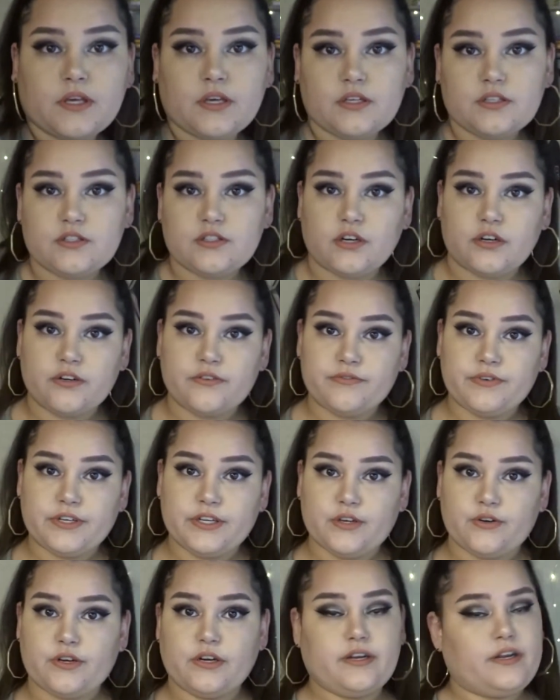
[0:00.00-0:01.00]
Sorry,
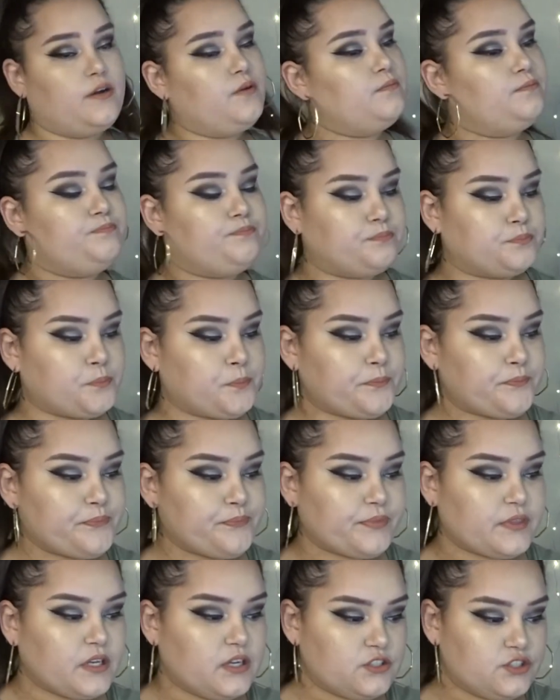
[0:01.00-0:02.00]
video cut out.
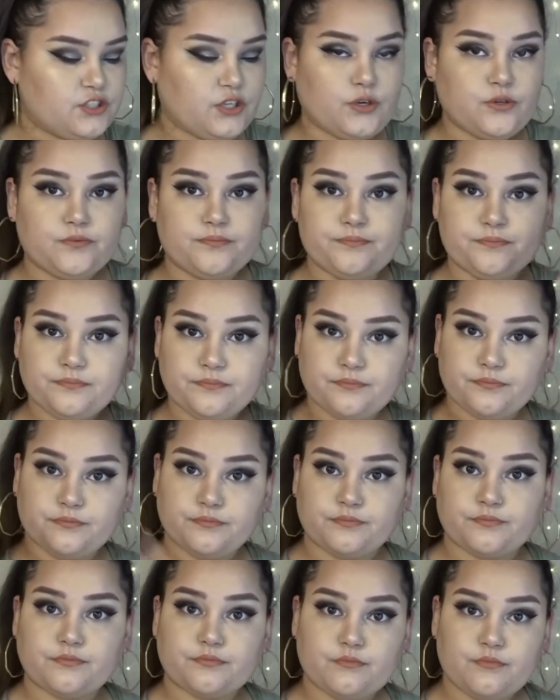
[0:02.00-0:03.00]
So,
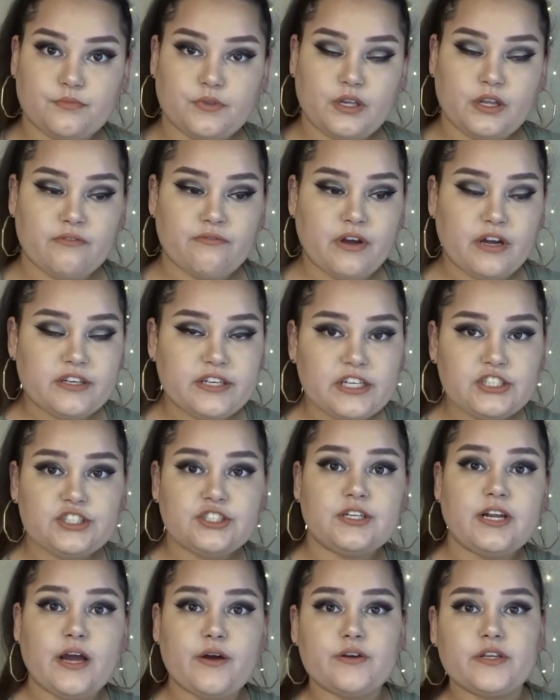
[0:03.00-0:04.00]

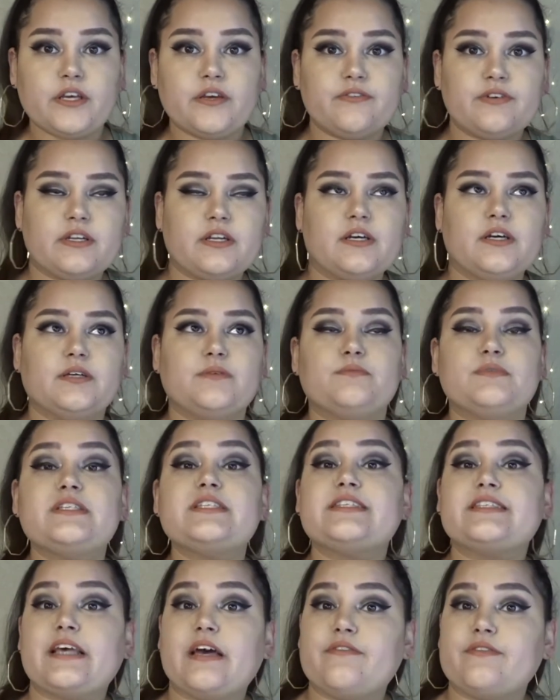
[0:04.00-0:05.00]
foundation, I would give it a
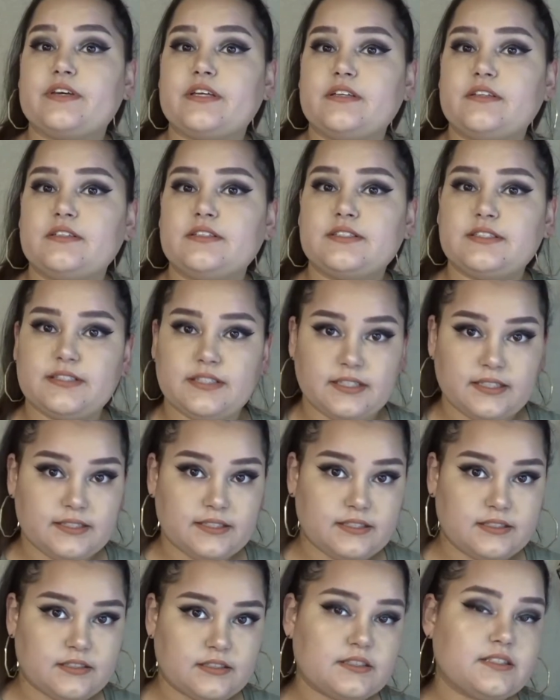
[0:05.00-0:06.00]
7,
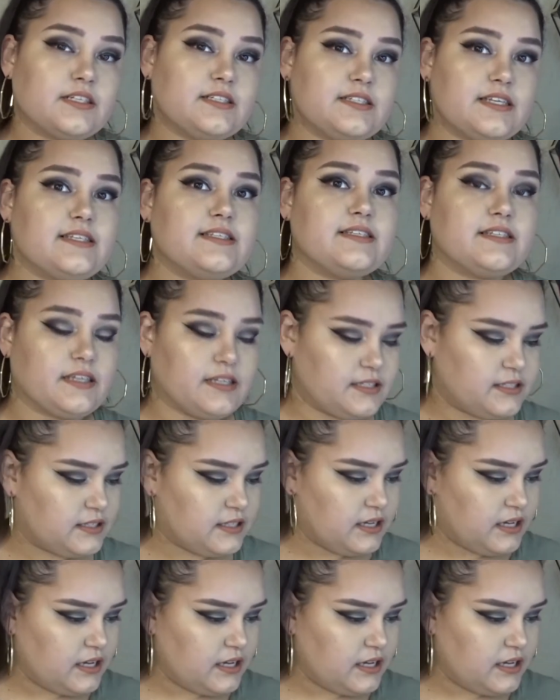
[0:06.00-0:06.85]
6, let's say 6.